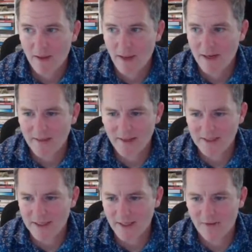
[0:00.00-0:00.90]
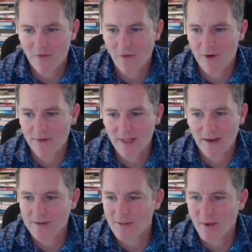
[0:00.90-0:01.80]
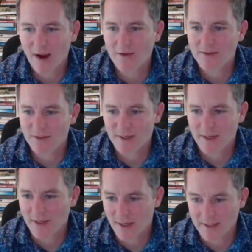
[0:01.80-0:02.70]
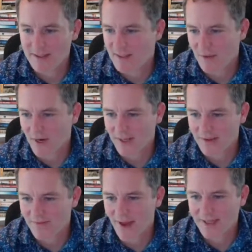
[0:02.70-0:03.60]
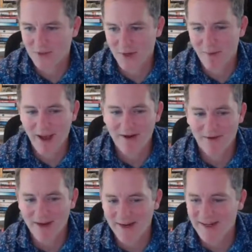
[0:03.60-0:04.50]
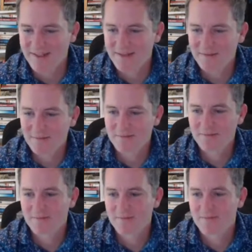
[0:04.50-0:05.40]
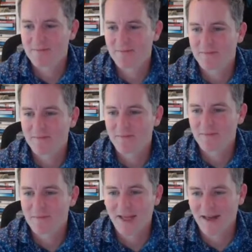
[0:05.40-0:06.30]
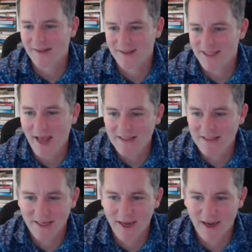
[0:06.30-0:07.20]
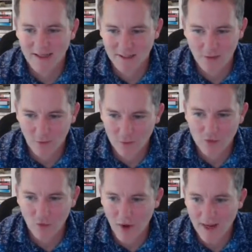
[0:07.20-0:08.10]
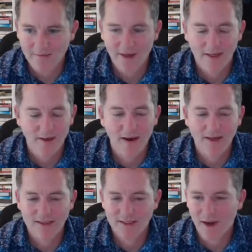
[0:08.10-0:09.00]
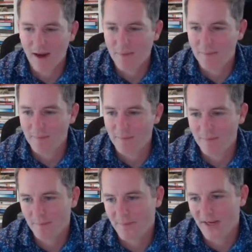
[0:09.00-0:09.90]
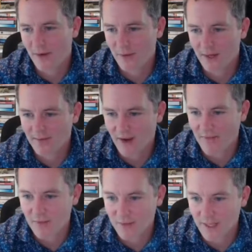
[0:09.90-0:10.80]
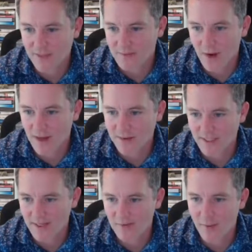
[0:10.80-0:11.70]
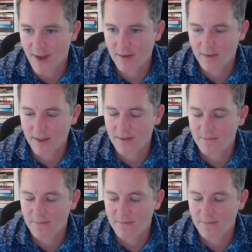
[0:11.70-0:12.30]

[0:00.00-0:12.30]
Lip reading: And I think it's got like 400,000 miles on it, and it's still got the factory battery in it. And like the taxi guys that are driving nonstop, get 500,000 miles out of a battery.